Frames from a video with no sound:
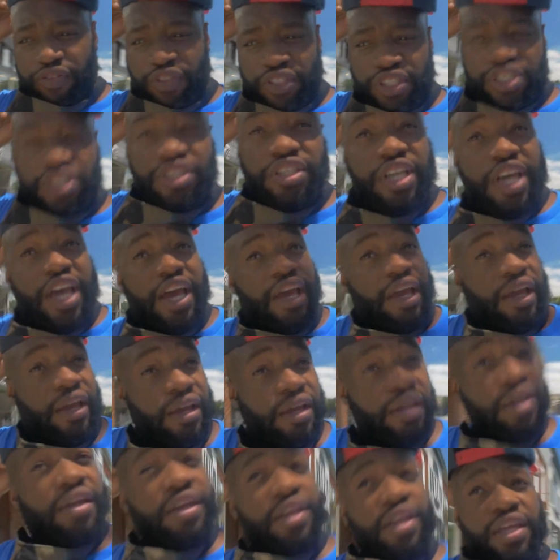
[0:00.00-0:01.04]
with your day.
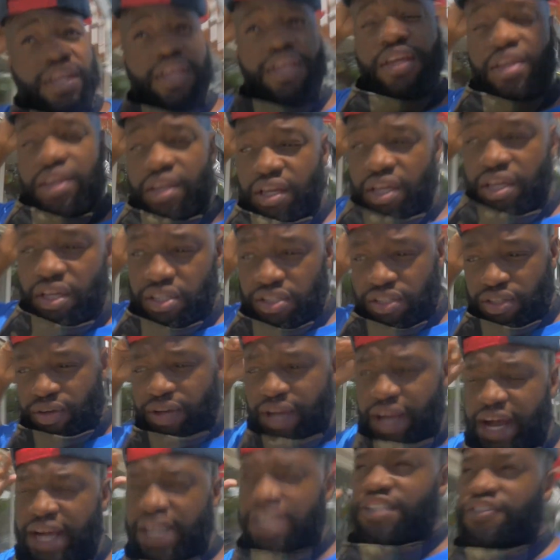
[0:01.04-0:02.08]
So
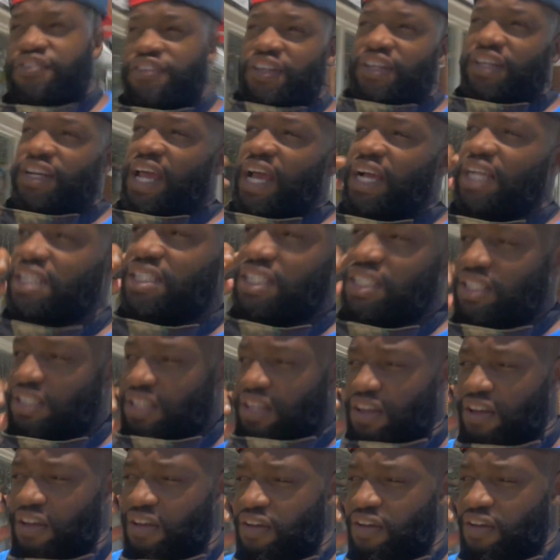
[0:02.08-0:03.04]
guys, for the next